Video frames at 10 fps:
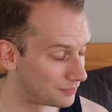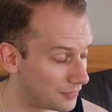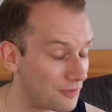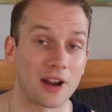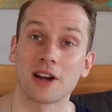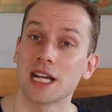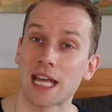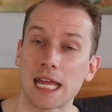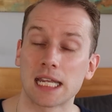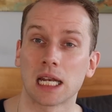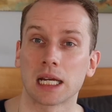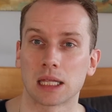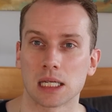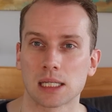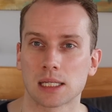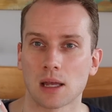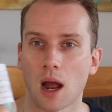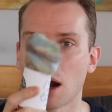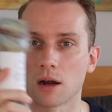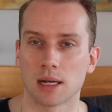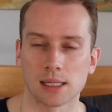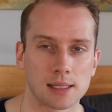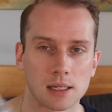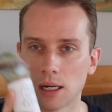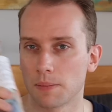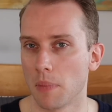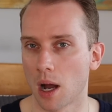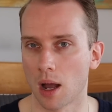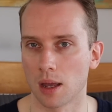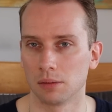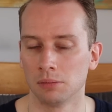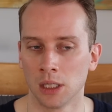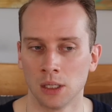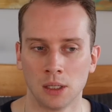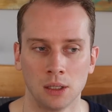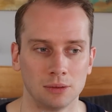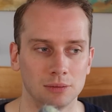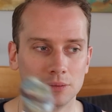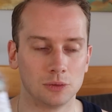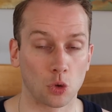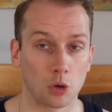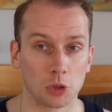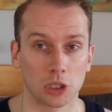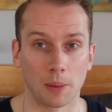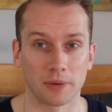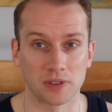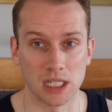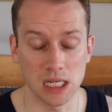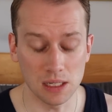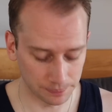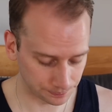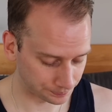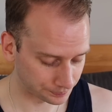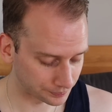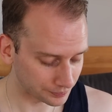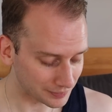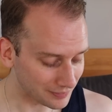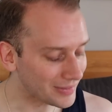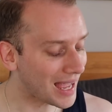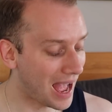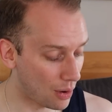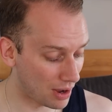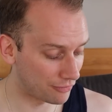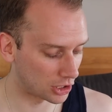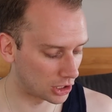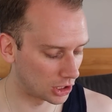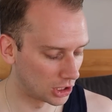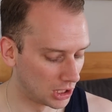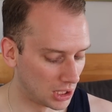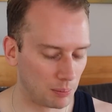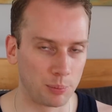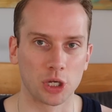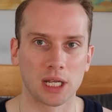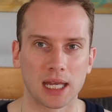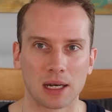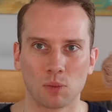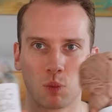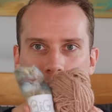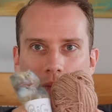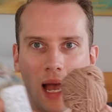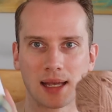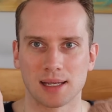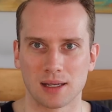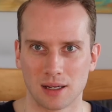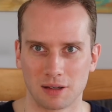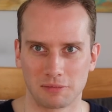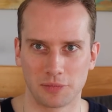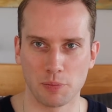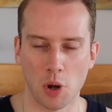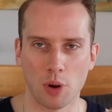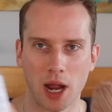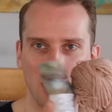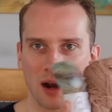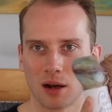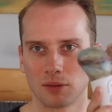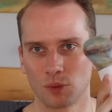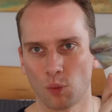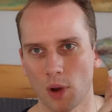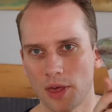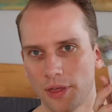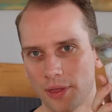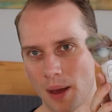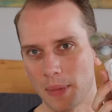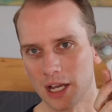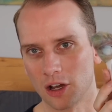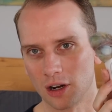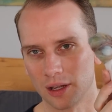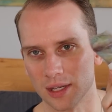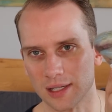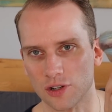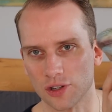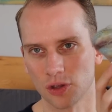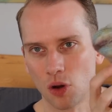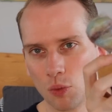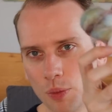variegated like this aren't necessarily my normal cup of tea. However, putting it as a mohair with a main color like this, I just thought